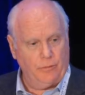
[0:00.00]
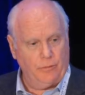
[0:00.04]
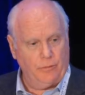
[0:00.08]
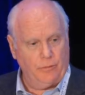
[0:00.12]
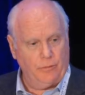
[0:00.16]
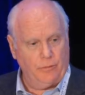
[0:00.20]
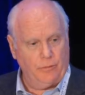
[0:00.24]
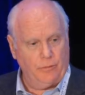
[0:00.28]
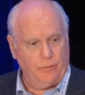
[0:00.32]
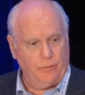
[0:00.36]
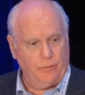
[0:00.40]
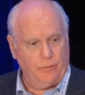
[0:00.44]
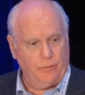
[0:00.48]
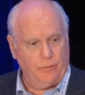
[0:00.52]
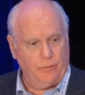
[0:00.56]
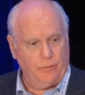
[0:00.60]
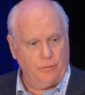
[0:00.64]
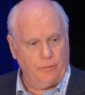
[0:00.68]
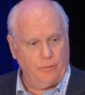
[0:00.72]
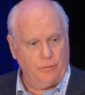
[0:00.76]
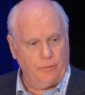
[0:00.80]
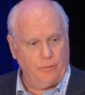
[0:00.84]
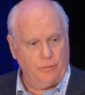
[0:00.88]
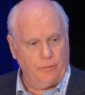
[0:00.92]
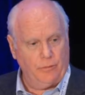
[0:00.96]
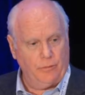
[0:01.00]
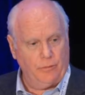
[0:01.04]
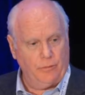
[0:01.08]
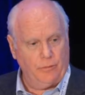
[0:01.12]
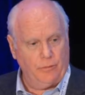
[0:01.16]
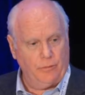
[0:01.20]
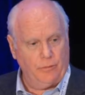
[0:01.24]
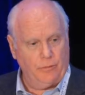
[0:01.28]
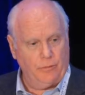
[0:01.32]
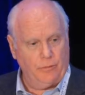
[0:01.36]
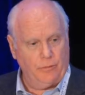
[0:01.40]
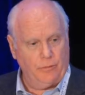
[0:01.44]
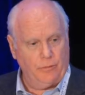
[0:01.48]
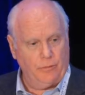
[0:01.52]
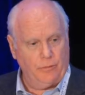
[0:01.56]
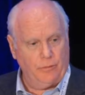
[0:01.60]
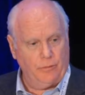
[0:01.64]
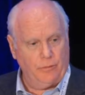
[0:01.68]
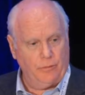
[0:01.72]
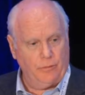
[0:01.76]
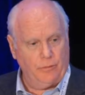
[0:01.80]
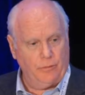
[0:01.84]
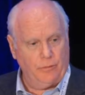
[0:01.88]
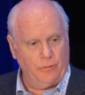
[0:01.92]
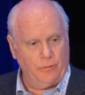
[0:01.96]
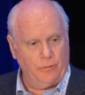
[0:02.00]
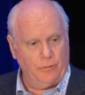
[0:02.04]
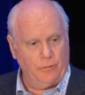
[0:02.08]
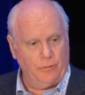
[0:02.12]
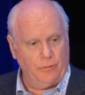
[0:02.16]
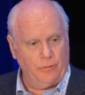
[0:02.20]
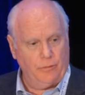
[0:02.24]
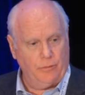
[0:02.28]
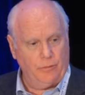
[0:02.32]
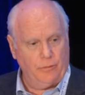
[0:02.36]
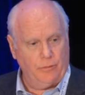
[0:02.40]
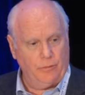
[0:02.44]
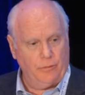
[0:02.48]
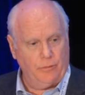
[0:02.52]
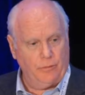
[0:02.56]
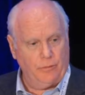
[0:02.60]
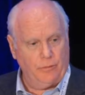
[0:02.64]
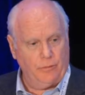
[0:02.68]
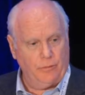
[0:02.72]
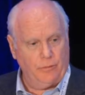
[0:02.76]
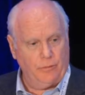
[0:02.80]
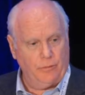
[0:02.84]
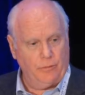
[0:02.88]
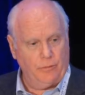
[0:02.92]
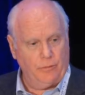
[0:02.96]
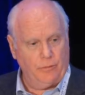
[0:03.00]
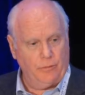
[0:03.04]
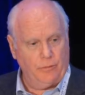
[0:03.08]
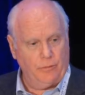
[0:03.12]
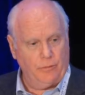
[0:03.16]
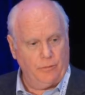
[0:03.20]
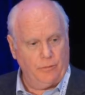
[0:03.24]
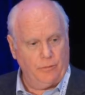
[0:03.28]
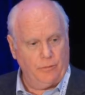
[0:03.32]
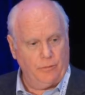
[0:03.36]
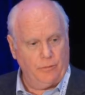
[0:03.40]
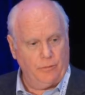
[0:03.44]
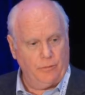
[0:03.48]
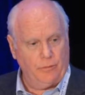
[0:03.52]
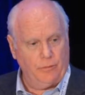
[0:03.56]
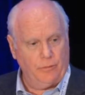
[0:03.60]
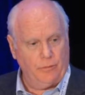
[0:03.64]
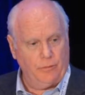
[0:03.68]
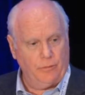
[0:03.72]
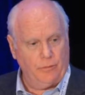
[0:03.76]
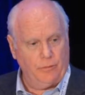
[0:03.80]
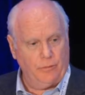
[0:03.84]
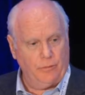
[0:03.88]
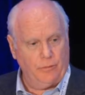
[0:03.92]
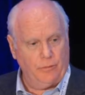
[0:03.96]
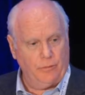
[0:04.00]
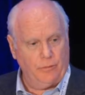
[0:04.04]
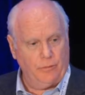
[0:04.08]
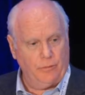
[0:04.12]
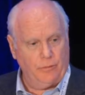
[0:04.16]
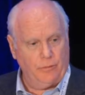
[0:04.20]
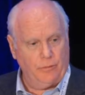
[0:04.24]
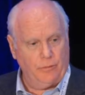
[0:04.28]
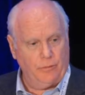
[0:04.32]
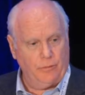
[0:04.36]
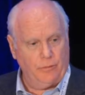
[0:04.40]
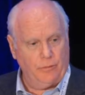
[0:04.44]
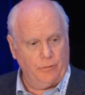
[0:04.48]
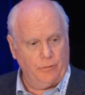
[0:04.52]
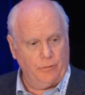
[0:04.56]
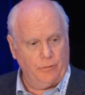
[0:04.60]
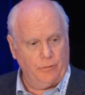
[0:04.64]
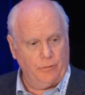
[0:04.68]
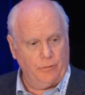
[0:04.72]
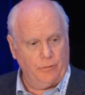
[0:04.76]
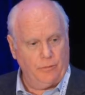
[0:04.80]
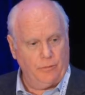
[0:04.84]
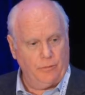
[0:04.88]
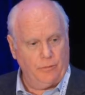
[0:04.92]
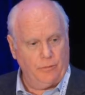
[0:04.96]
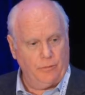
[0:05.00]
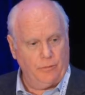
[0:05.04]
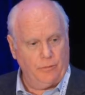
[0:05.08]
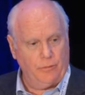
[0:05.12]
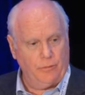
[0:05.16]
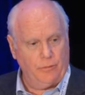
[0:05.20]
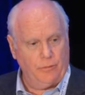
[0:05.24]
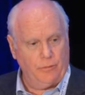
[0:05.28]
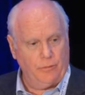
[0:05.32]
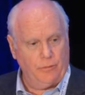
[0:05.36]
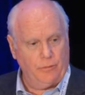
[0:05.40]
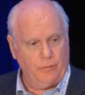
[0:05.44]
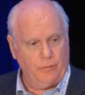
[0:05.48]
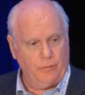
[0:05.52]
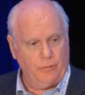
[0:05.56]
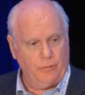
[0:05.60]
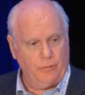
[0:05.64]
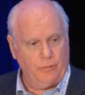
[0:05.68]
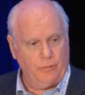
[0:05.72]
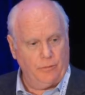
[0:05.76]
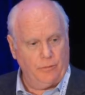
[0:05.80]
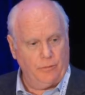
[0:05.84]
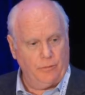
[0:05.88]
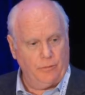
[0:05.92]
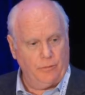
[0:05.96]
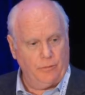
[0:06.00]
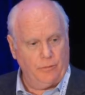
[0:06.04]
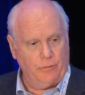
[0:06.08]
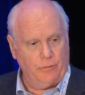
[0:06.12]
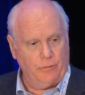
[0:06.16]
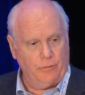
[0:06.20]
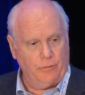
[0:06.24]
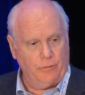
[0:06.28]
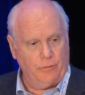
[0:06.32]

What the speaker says: This is a still picture; no speech is visible.